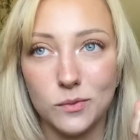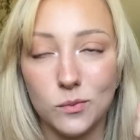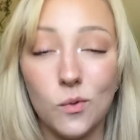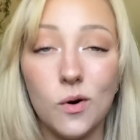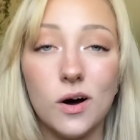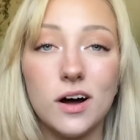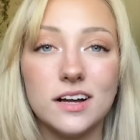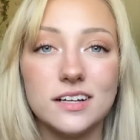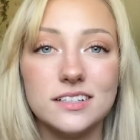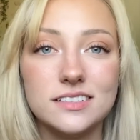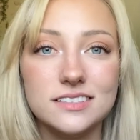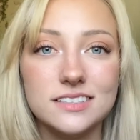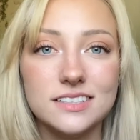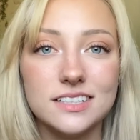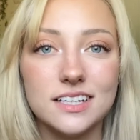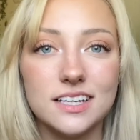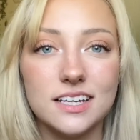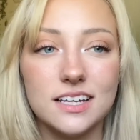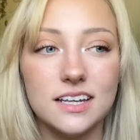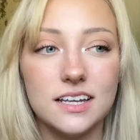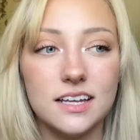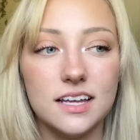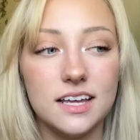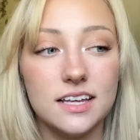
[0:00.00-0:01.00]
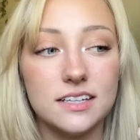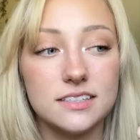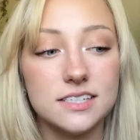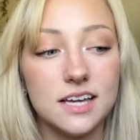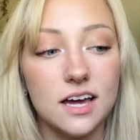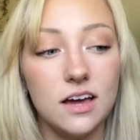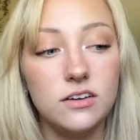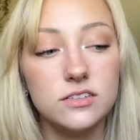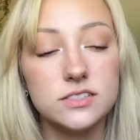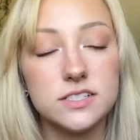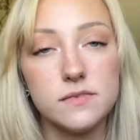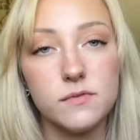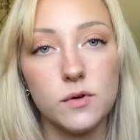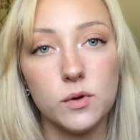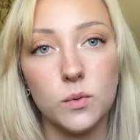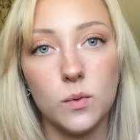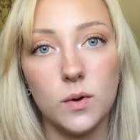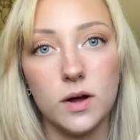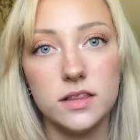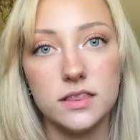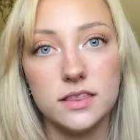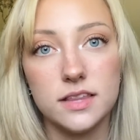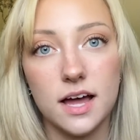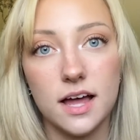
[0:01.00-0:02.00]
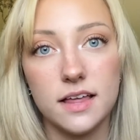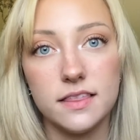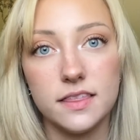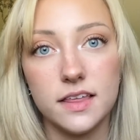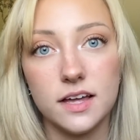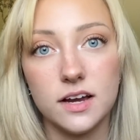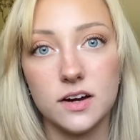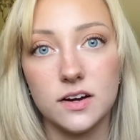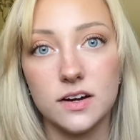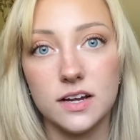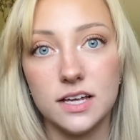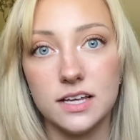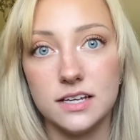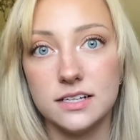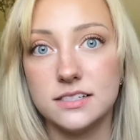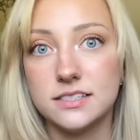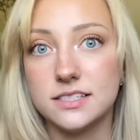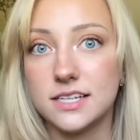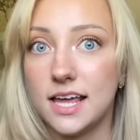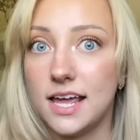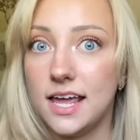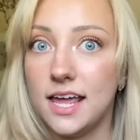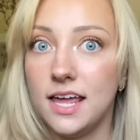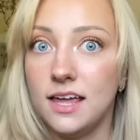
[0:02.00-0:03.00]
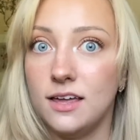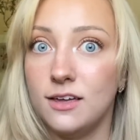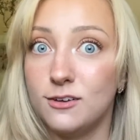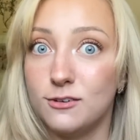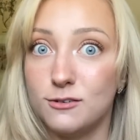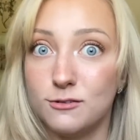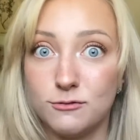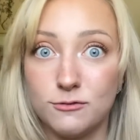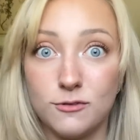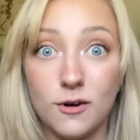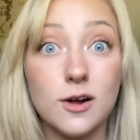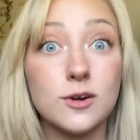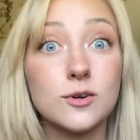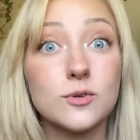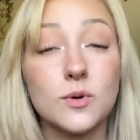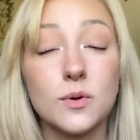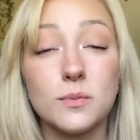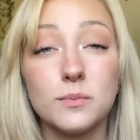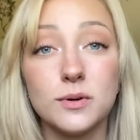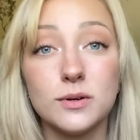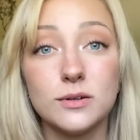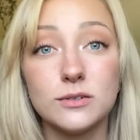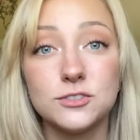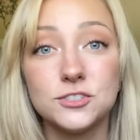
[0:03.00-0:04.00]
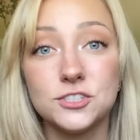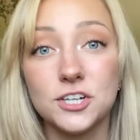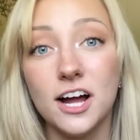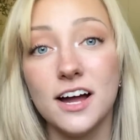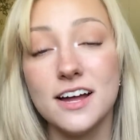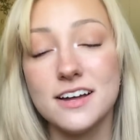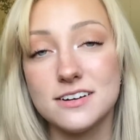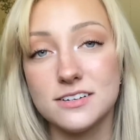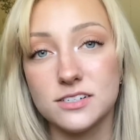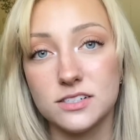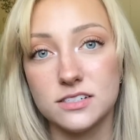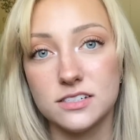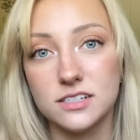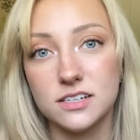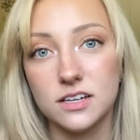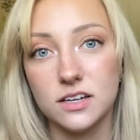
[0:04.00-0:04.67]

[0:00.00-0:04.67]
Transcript: One, it tells everyone that there is a vulnerable child